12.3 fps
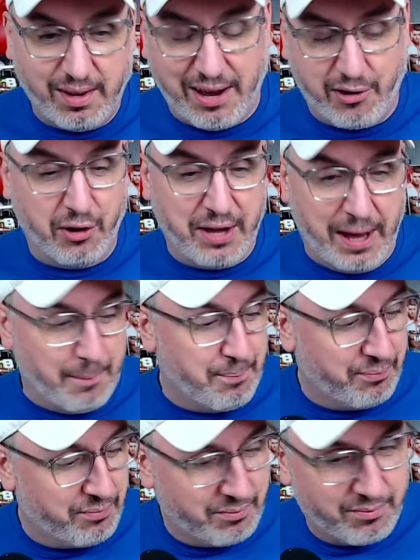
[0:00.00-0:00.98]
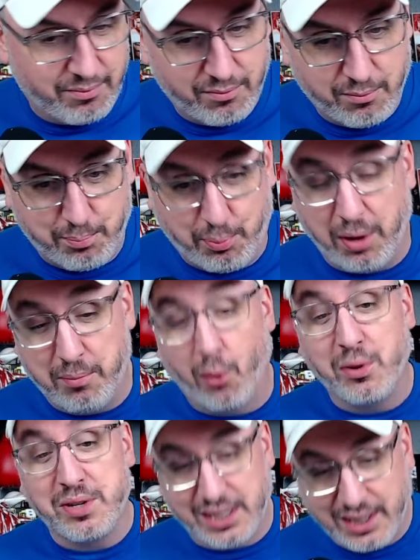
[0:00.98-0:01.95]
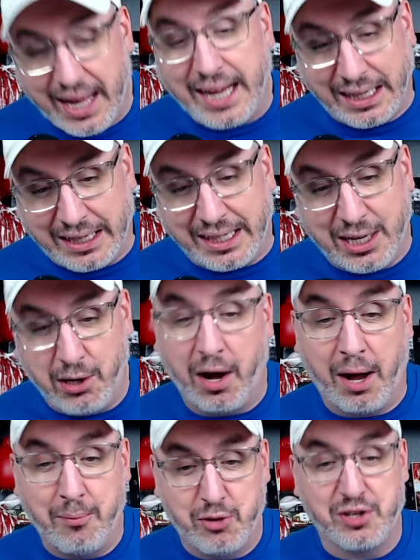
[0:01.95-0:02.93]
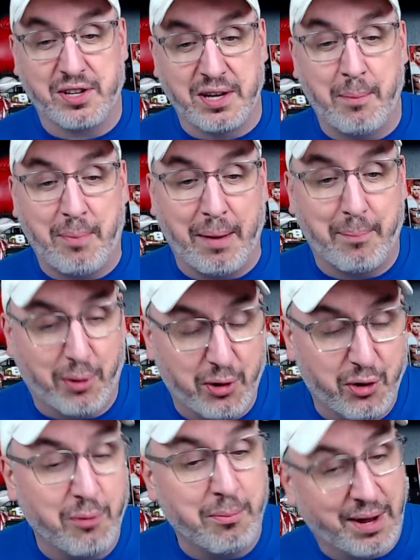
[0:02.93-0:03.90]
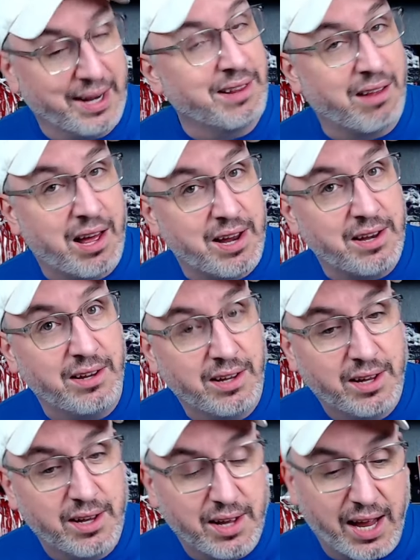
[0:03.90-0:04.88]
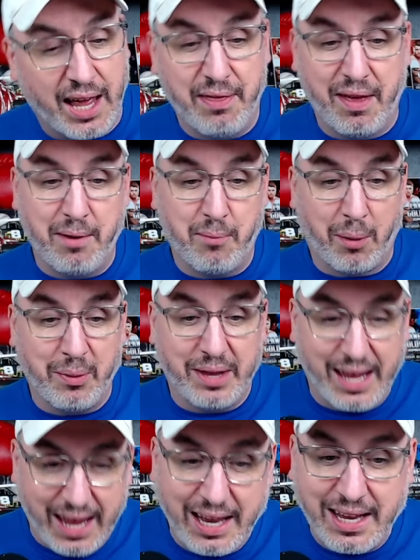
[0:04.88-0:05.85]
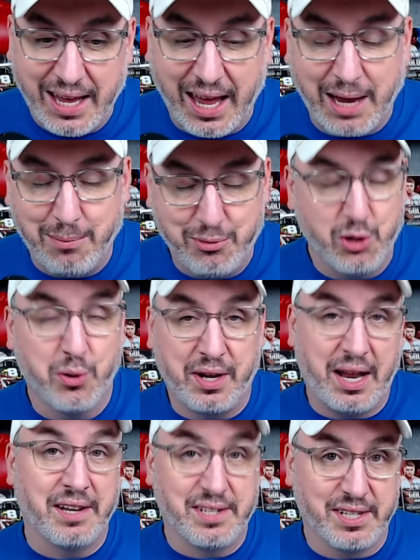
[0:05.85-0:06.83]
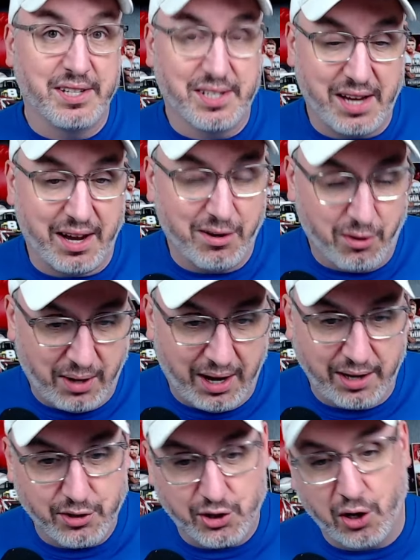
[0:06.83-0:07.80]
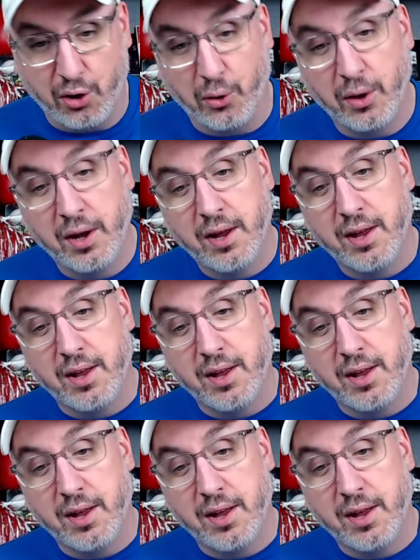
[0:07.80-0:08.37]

I don't know yet, but most likely I'm just going to bet Purdue money line and then probably in game Duke and NC State. Okay. So